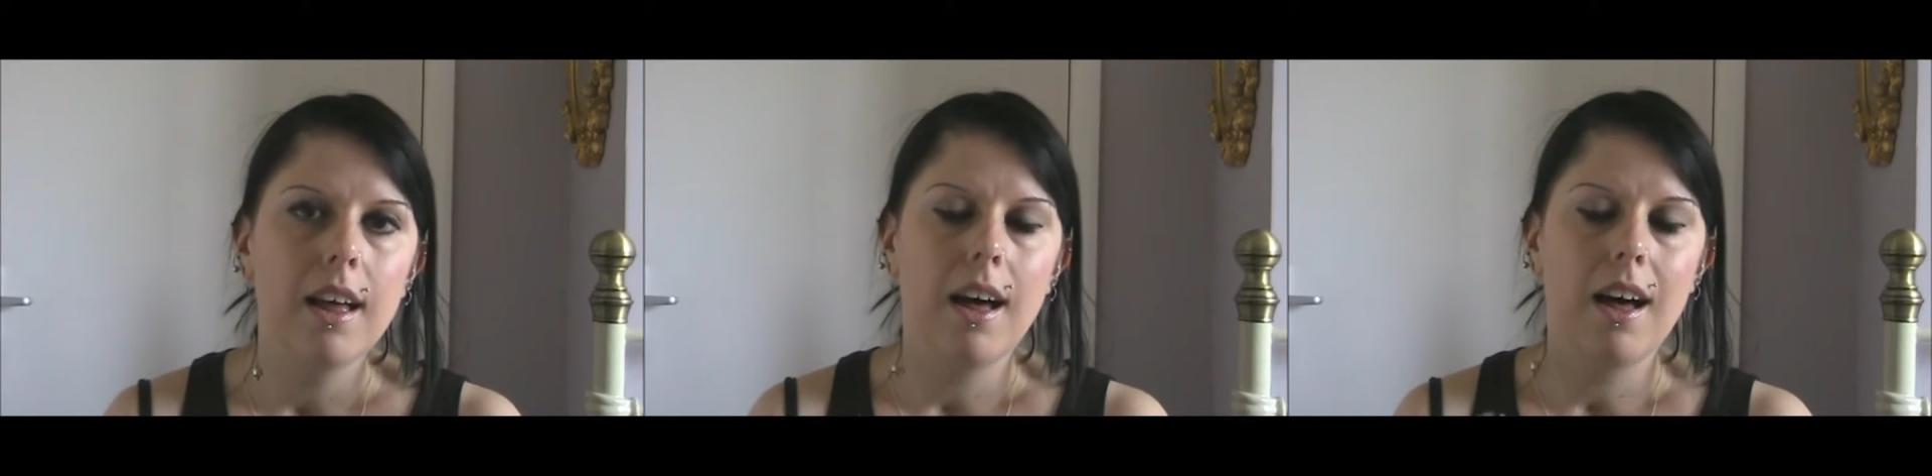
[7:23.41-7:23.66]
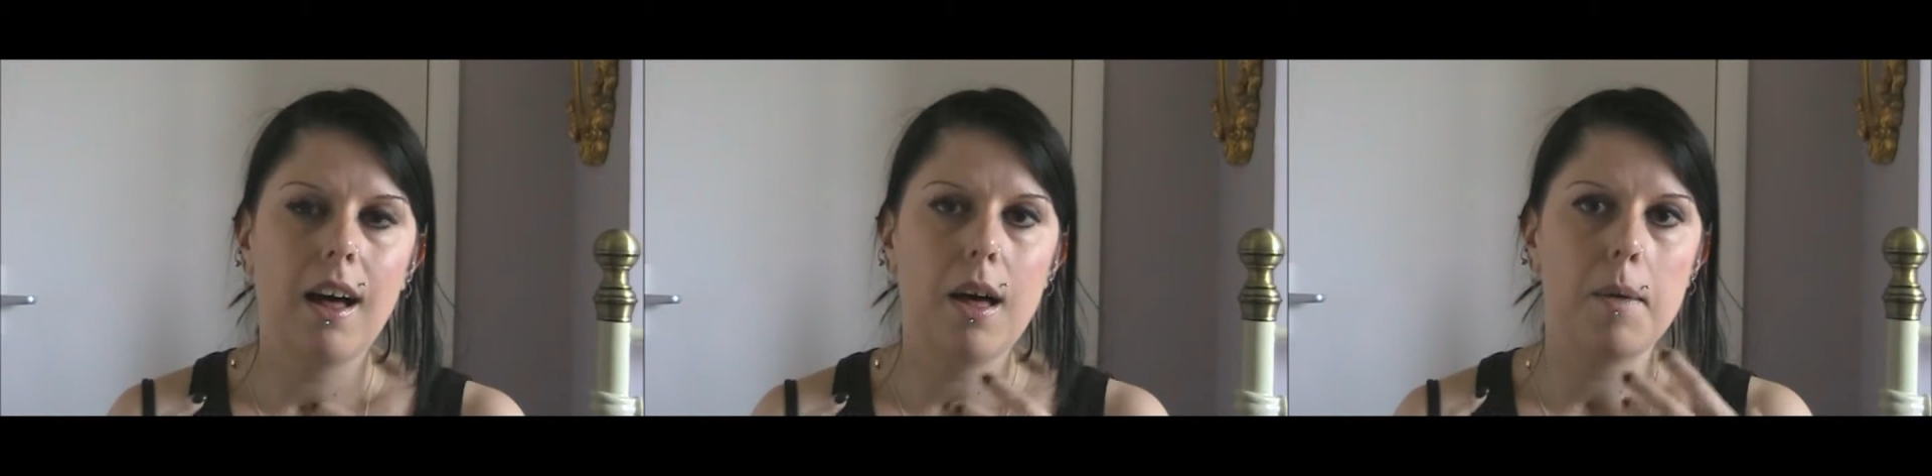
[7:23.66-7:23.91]

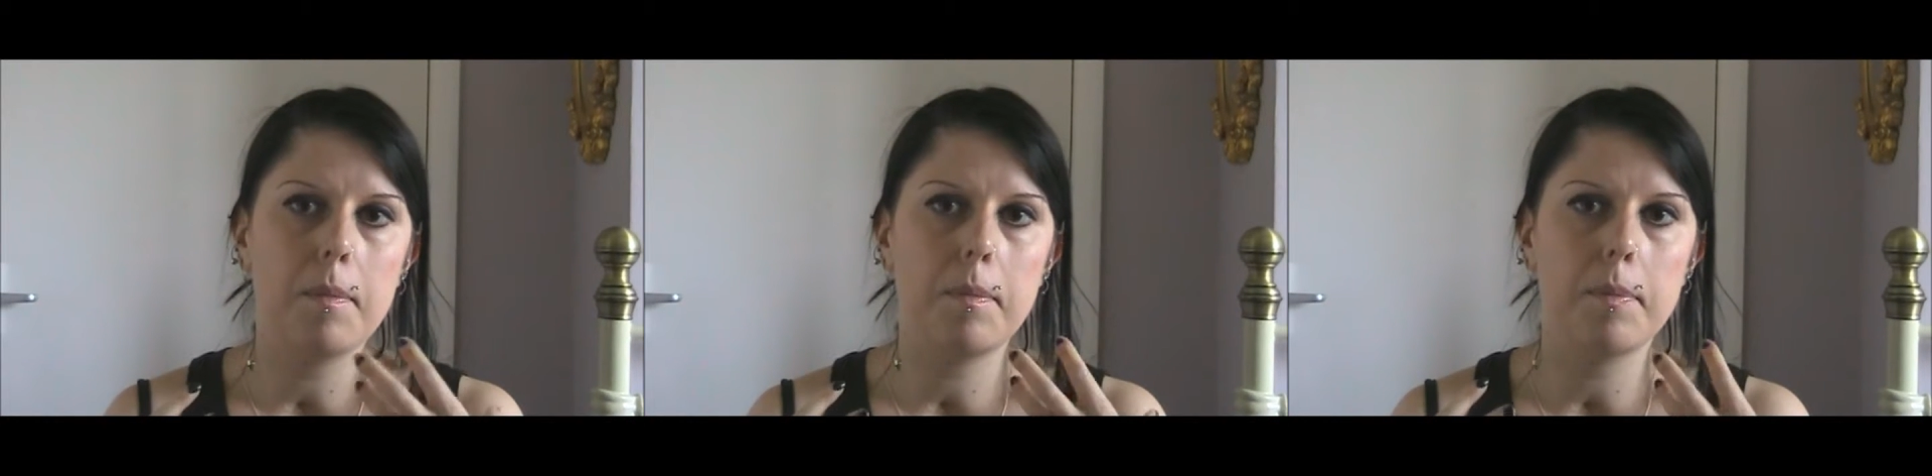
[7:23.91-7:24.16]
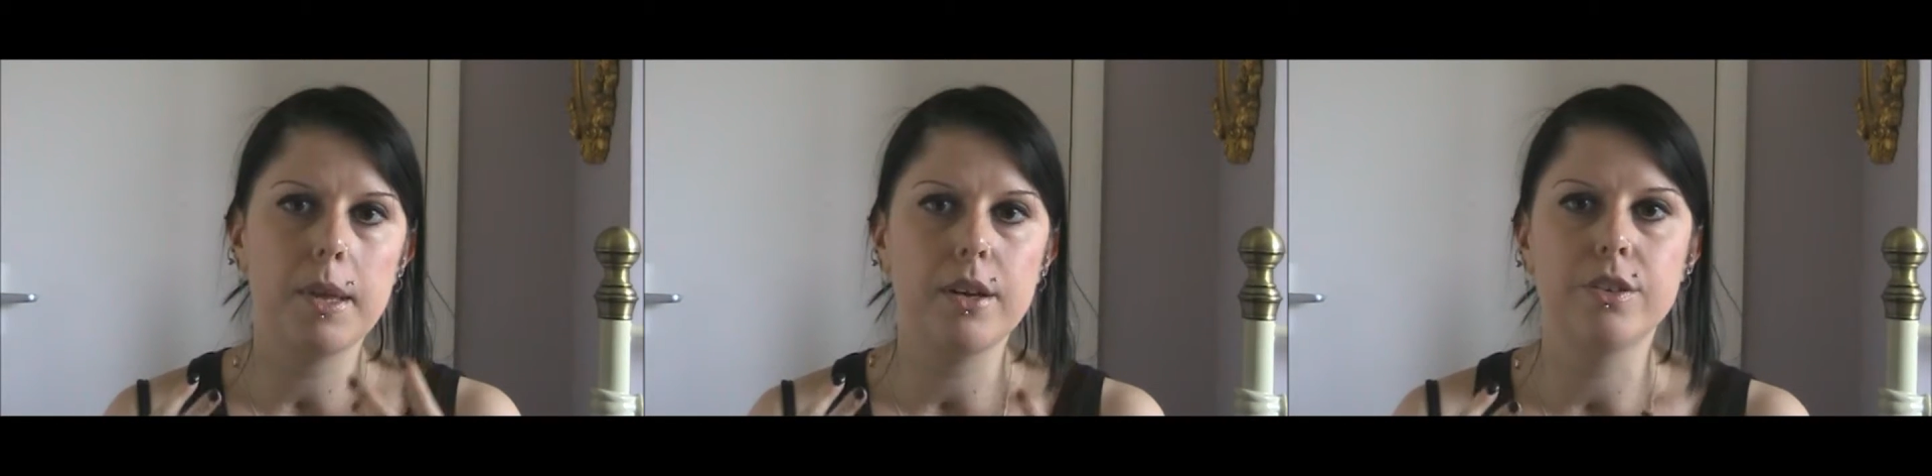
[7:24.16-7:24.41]

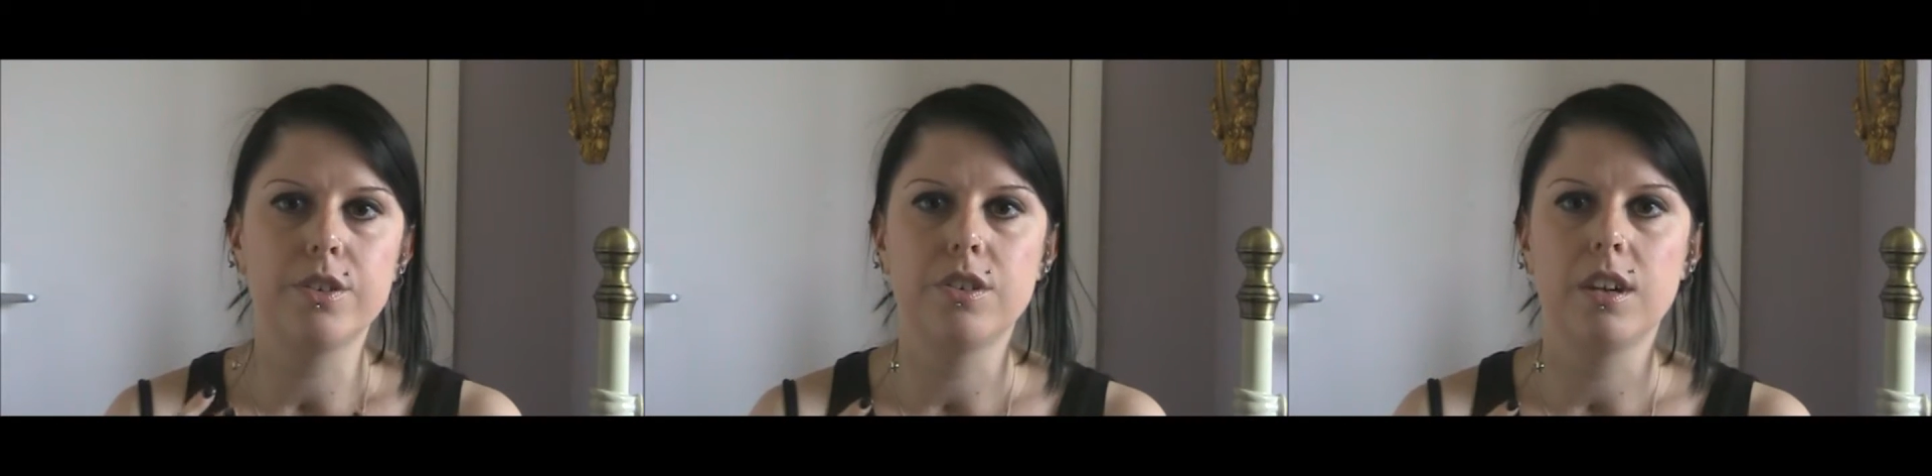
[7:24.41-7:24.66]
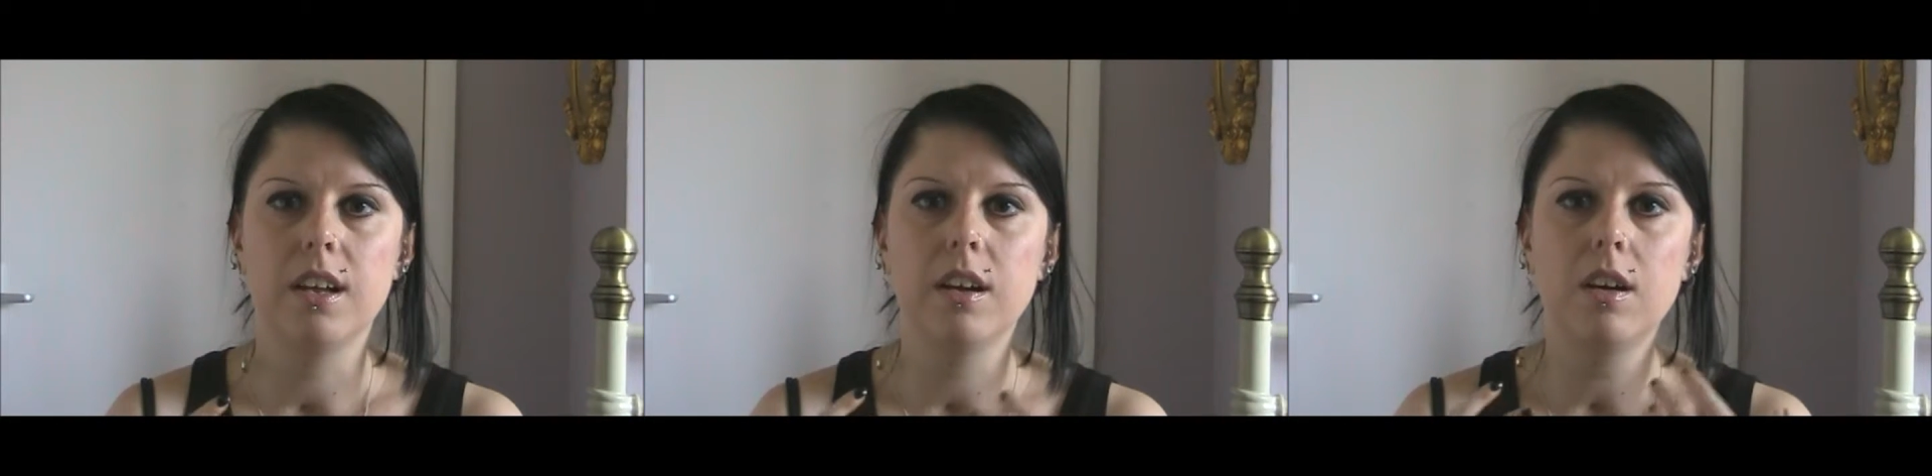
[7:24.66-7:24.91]
because you're like,